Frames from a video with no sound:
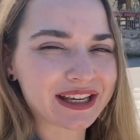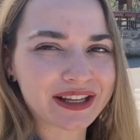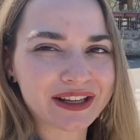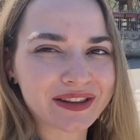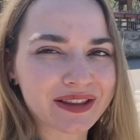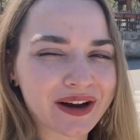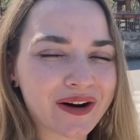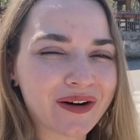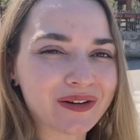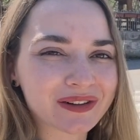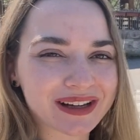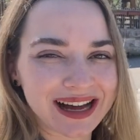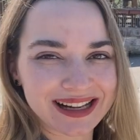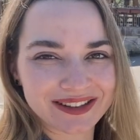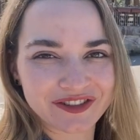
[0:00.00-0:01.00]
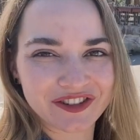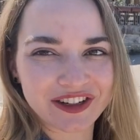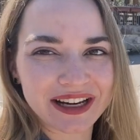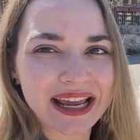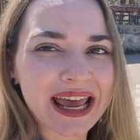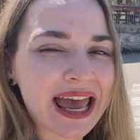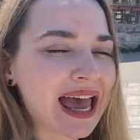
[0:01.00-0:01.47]
in the whole
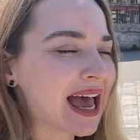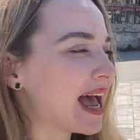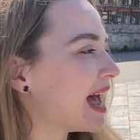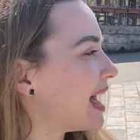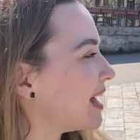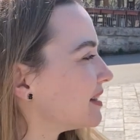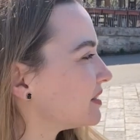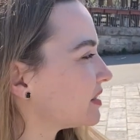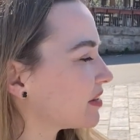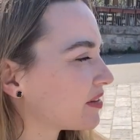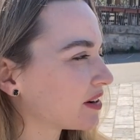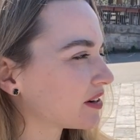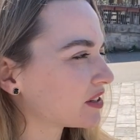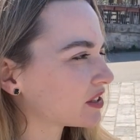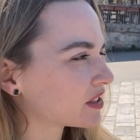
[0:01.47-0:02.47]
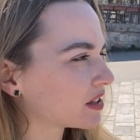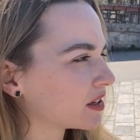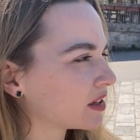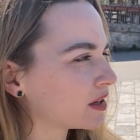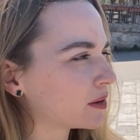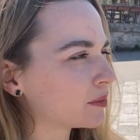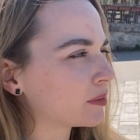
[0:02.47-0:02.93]
country and there is a